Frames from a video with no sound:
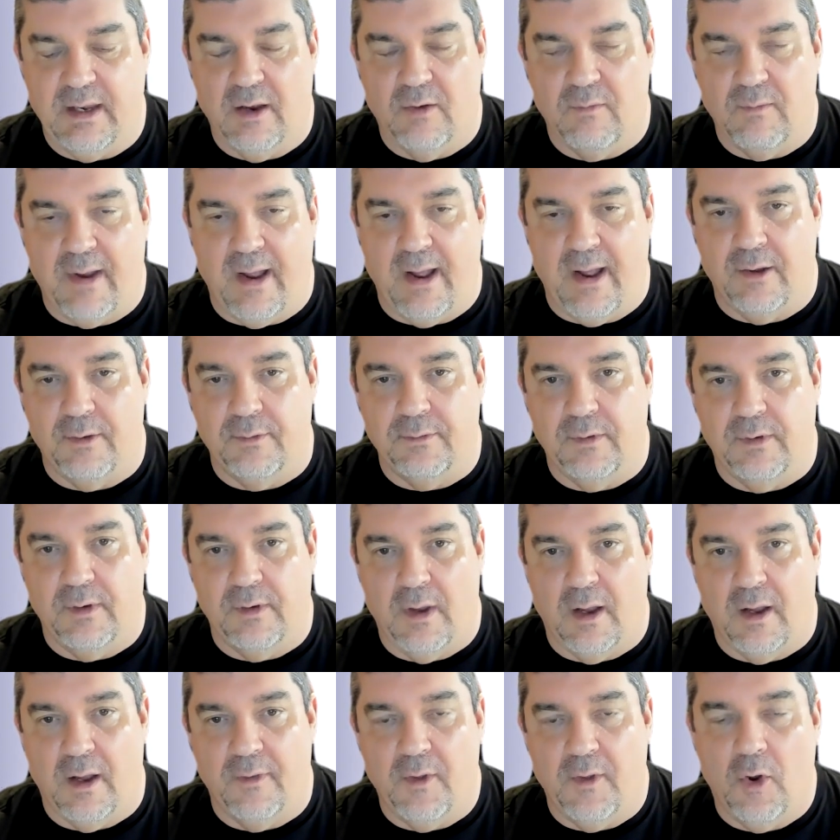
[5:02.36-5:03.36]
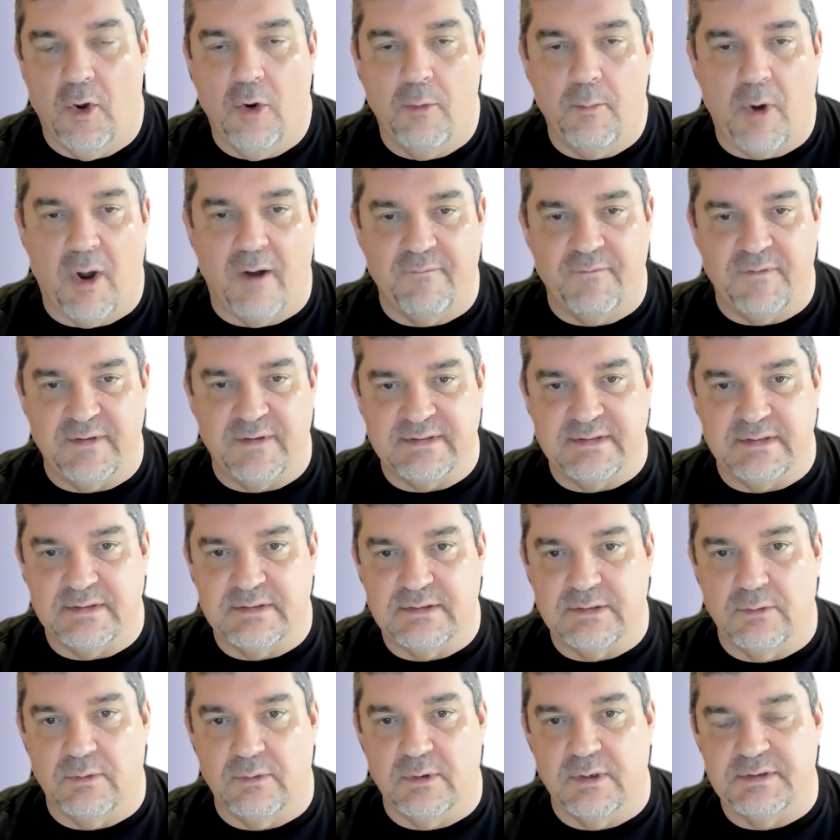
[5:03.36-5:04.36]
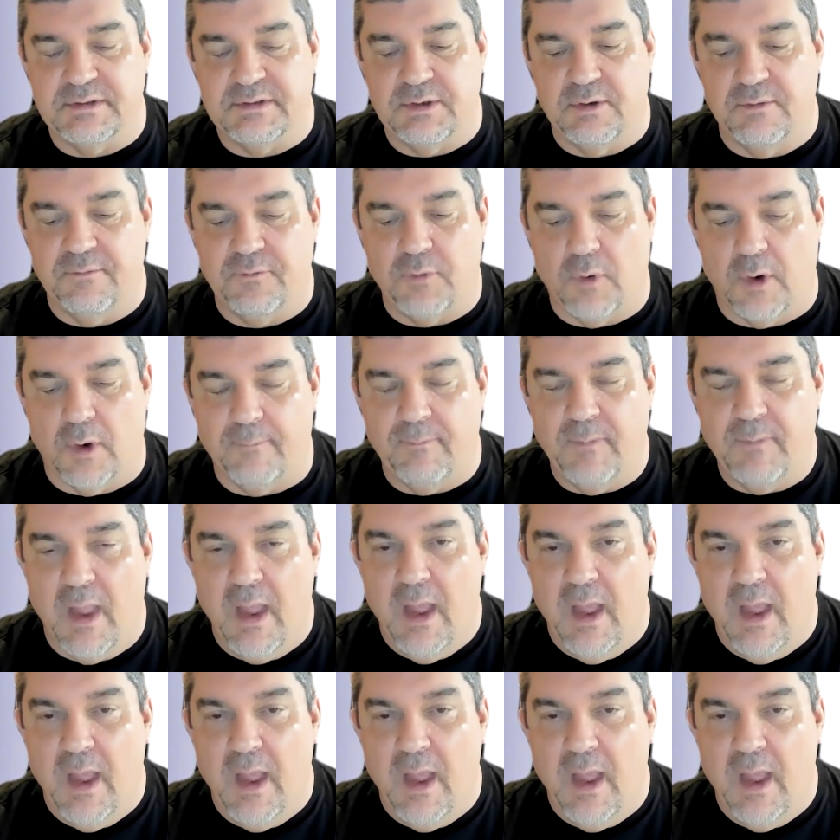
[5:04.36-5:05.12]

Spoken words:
around the home office and so on and so forth.